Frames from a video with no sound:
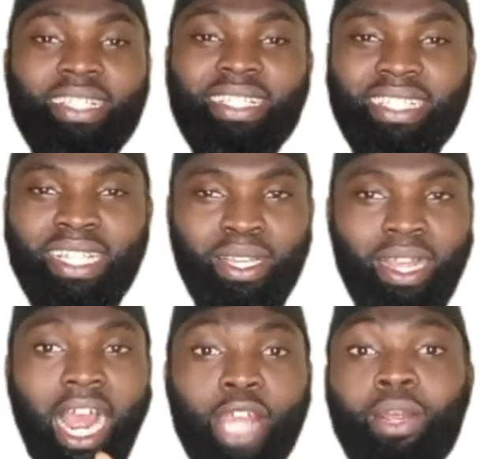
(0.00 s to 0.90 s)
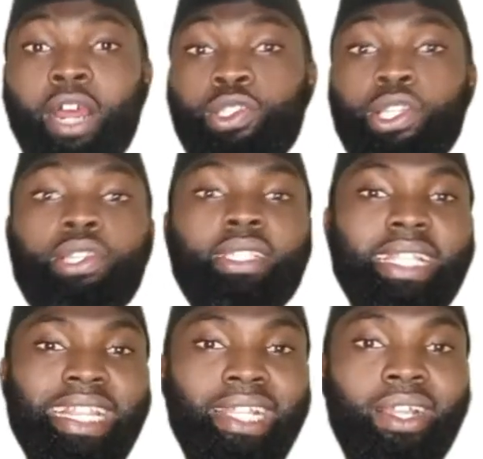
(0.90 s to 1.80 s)
words. And you can also
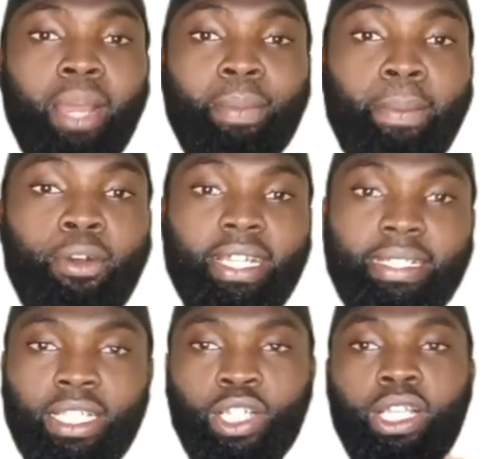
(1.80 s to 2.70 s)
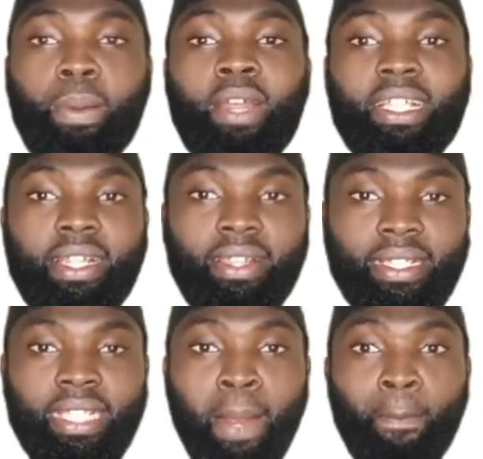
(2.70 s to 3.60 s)
use mnemonics in memorizing
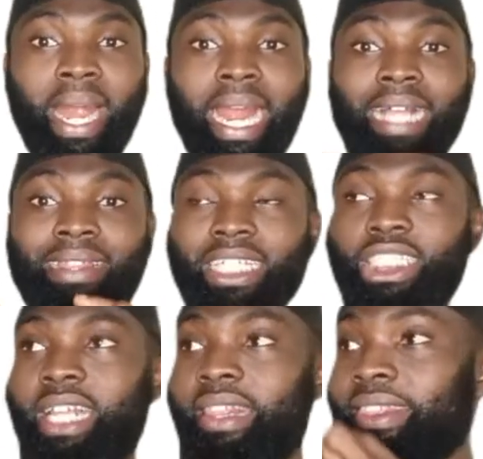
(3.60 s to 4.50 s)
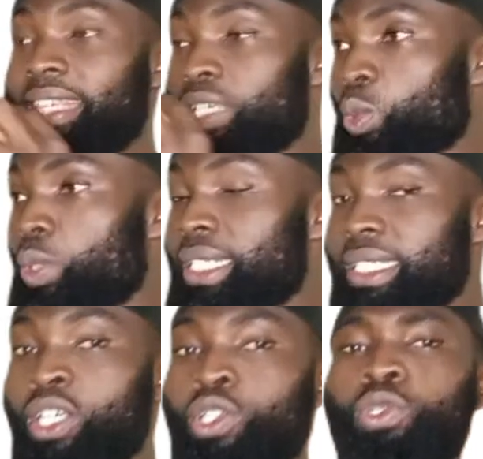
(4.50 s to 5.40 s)
this by attaching these
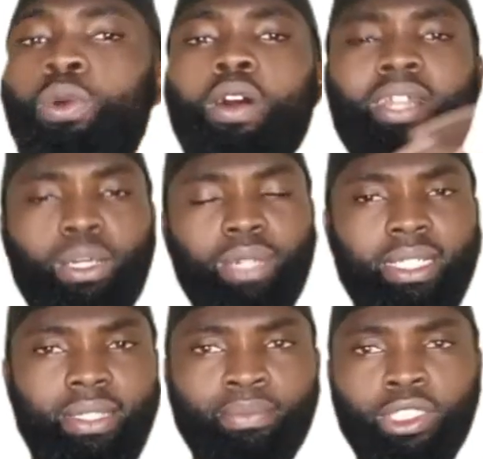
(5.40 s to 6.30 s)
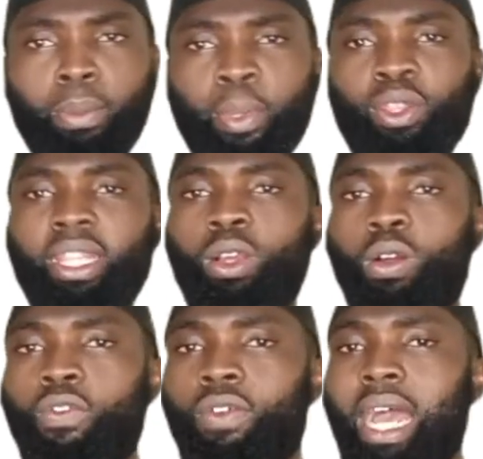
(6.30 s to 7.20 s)
words to other words. Maybe
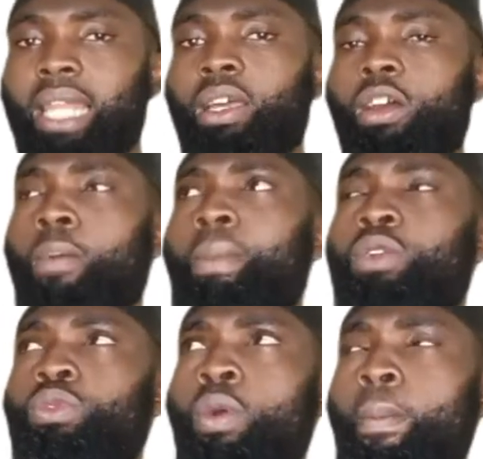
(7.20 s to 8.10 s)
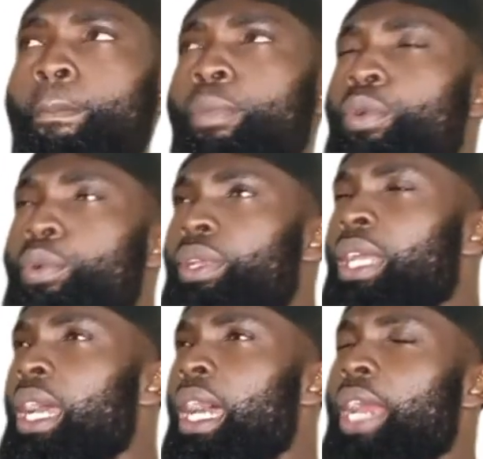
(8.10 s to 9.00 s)
think of al-qamaru,
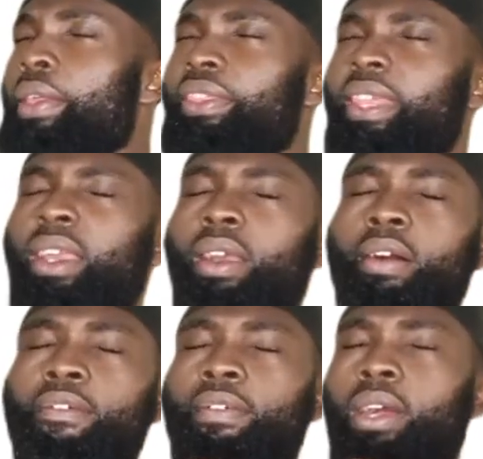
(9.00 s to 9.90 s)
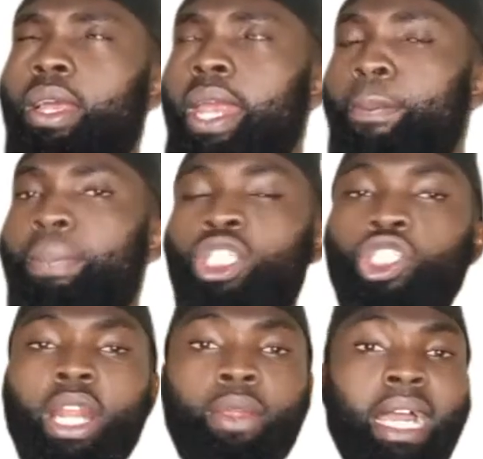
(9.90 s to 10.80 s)
moon, and you think of a
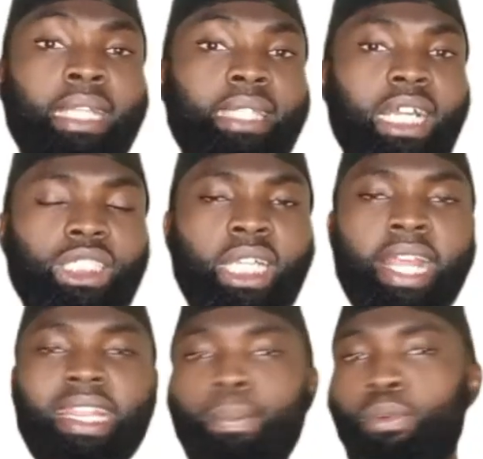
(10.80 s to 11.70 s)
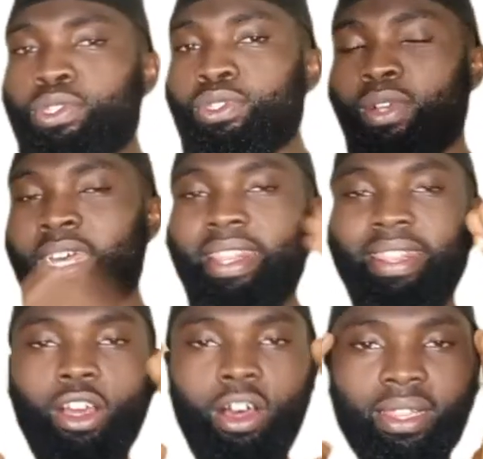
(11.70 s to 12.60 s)
picture you can attach the moon to.
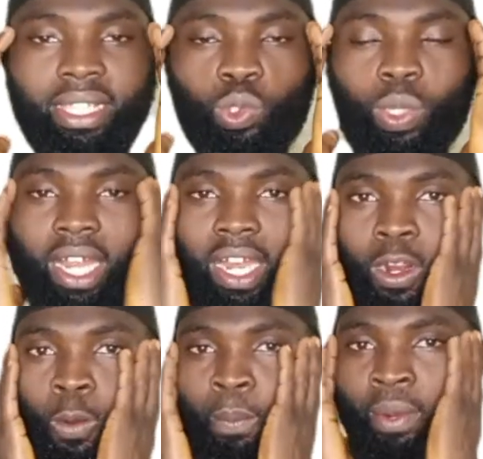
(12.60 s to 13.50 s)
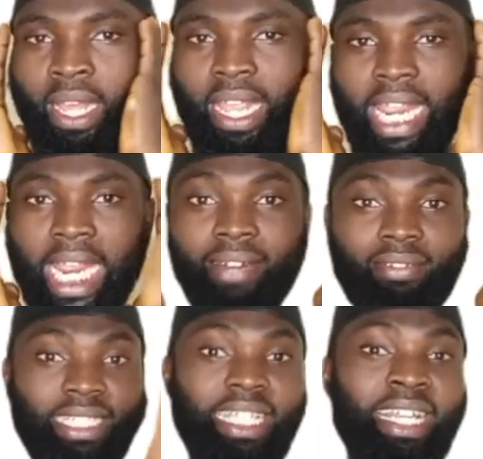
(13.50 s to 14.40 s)
All this will help
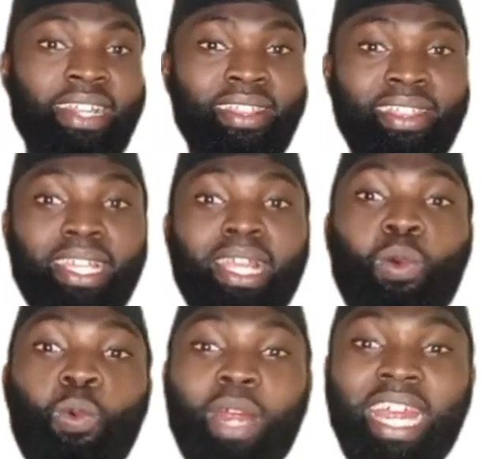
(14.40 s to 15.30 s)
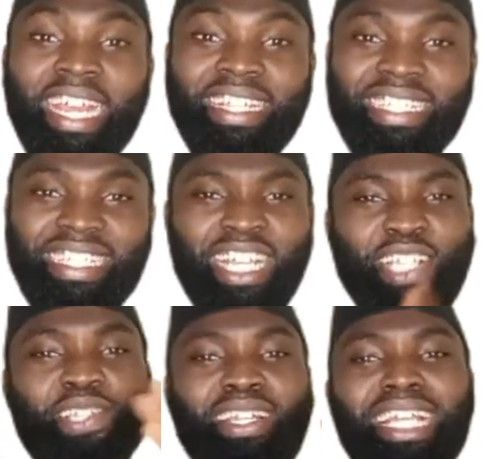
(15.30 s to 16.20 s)
in retaining the words.
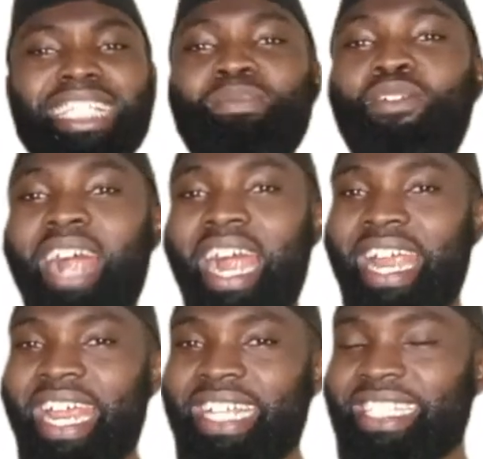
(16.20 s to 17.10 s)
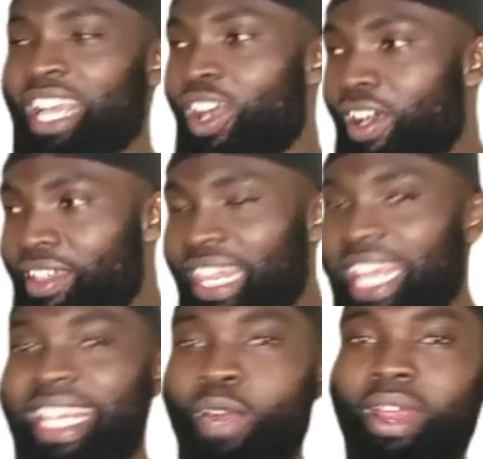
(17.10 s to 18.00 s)
So let's move ahead.
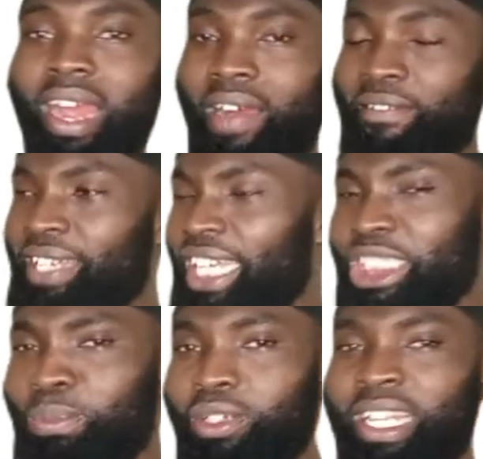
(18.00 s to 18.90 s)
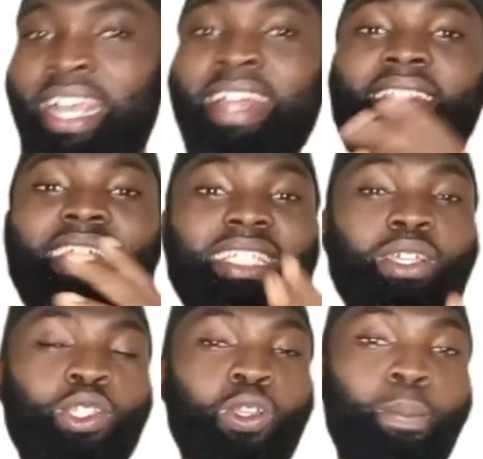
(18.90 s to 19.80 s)
Under here we have najmun.
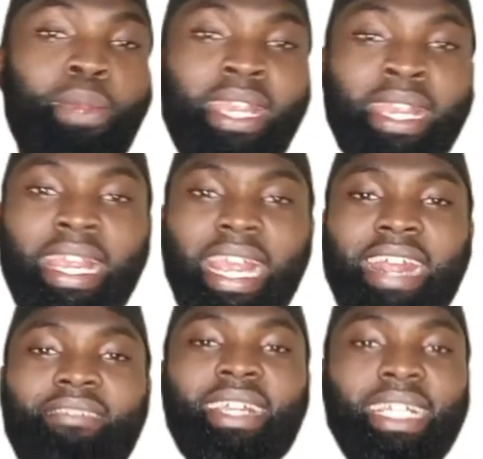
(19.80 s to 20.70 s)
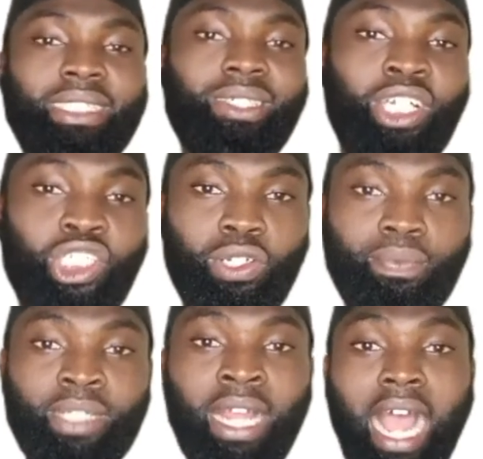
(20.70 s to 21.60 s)
This is going to be a
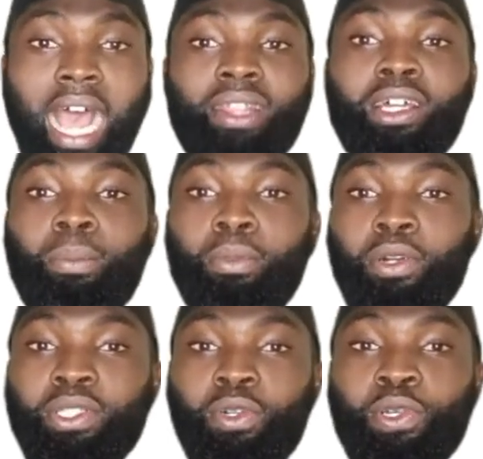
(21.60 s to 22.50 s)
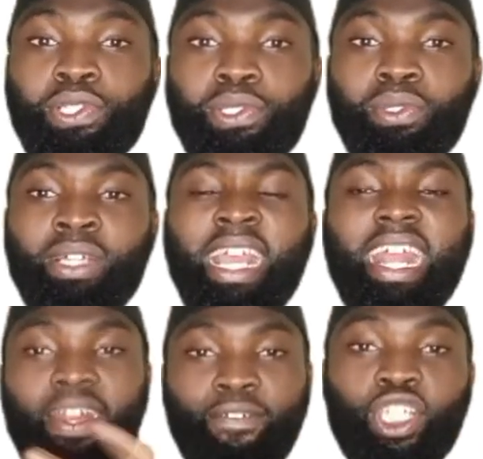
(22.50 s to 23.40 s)
reiteration and also
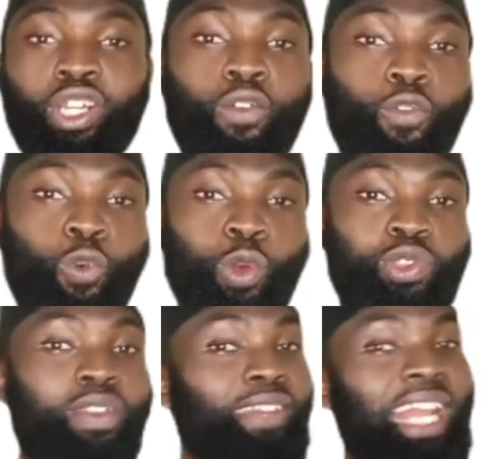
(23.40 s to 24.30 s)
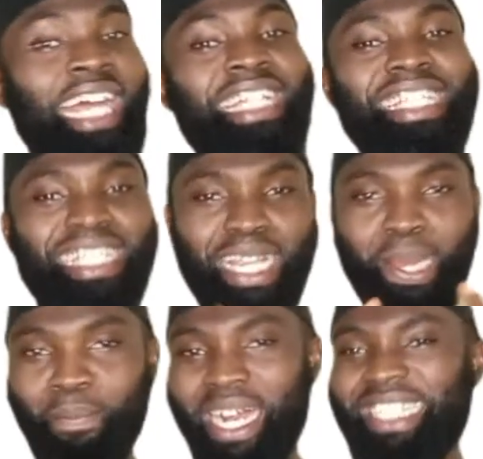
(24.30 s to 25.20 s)
a revision of what we've learned
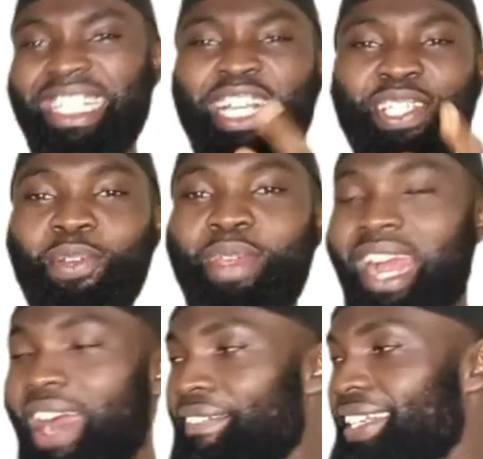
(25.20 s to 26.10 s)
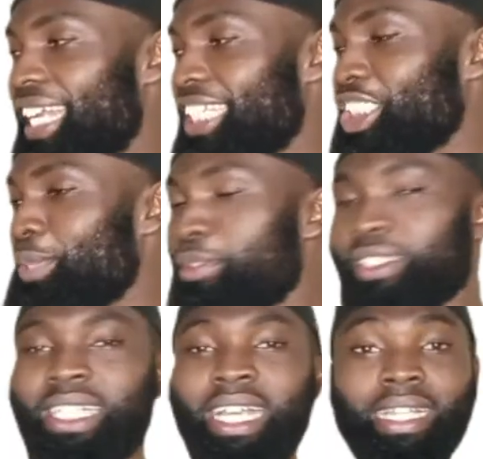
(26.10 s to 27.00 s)
in the past. So we have
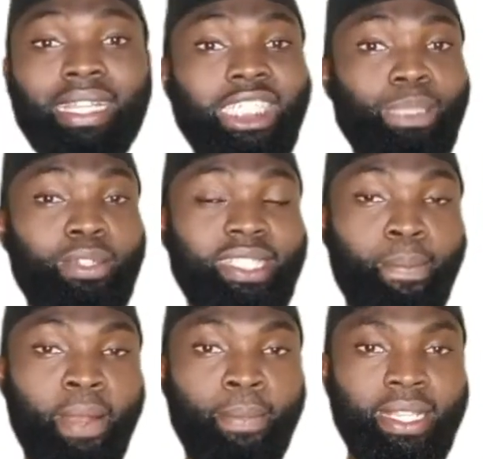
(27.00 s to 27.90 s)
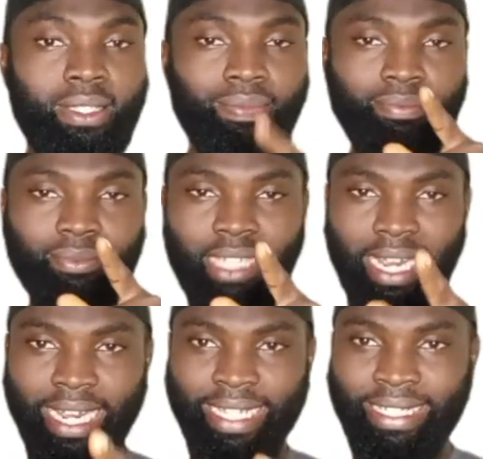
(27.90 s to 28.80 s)
najmun. Najmun simply means
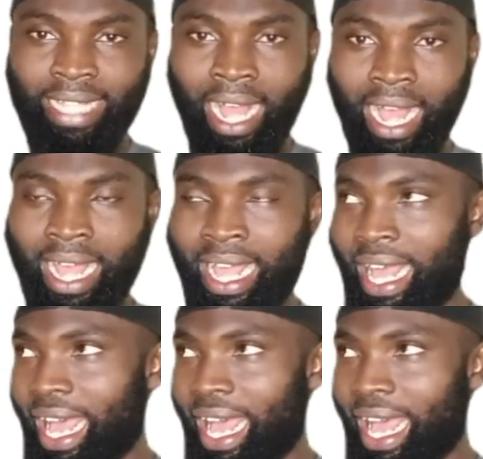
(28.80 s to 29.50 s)
a star.